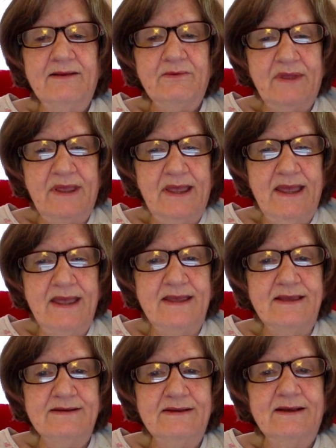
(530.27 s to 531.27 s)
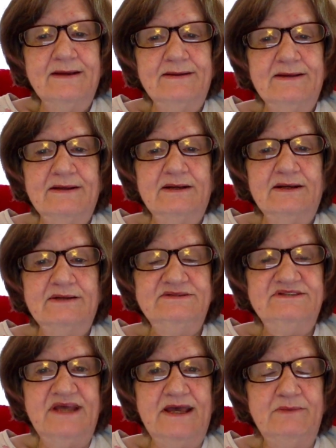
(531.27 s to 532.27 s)
Okay, a
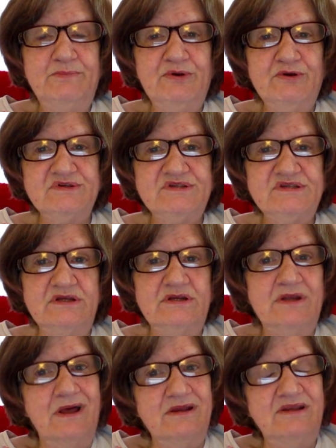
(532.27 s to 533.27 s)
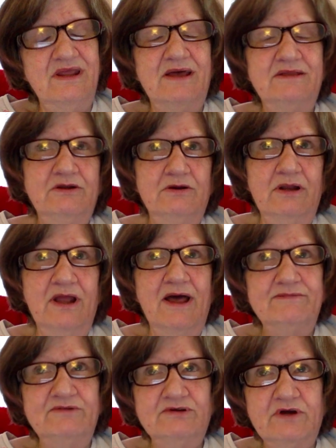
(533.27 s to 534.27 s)
dead person, not dead, they're
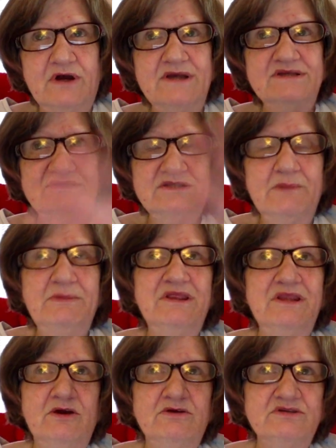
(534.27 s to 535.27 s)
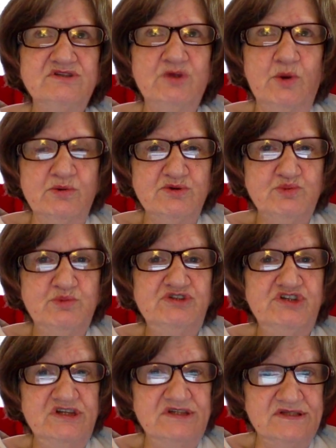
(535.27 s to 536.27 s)
alive in Christ. I mean, their souls with
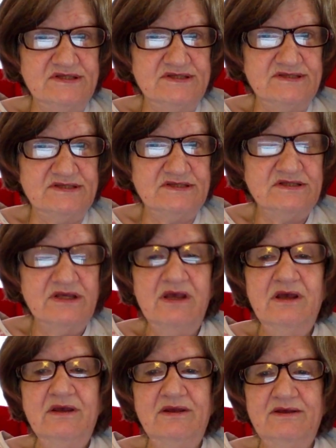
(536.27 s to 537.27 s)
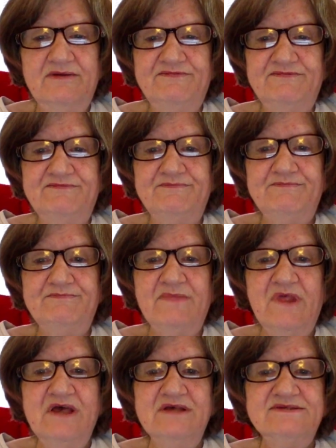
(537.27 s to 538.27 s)
Jesus. If
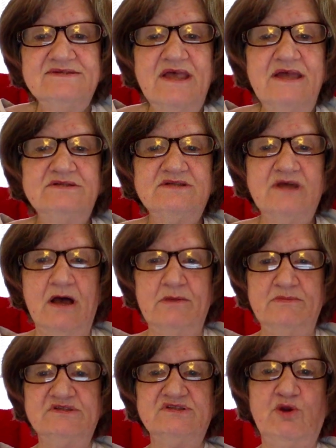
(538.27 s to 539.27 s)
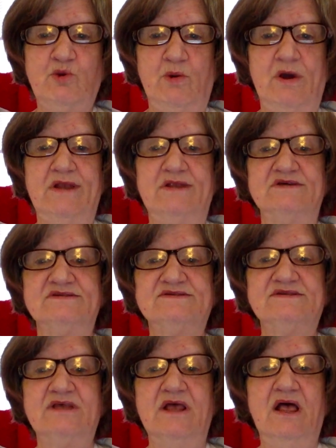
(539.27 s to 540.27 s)
Saint Thomas
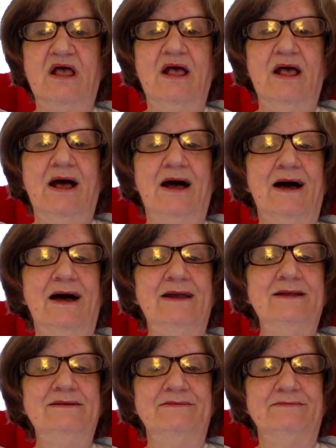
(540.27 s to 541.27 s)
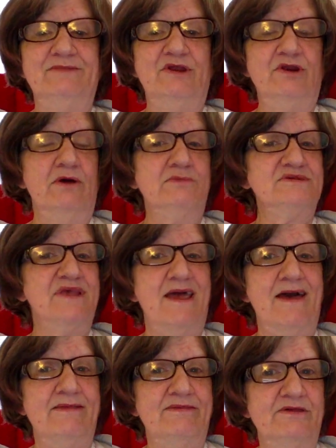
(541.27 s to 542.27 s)
Aquinas, I was
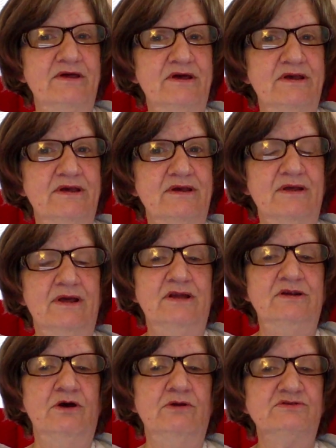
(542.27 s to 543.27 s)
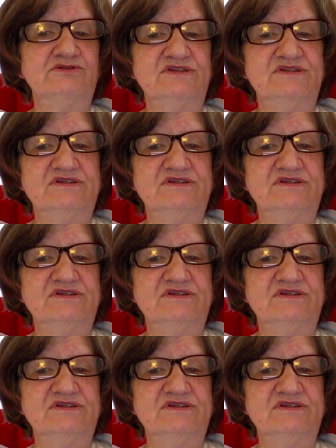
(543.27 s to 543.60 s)
Catholic. I know there's a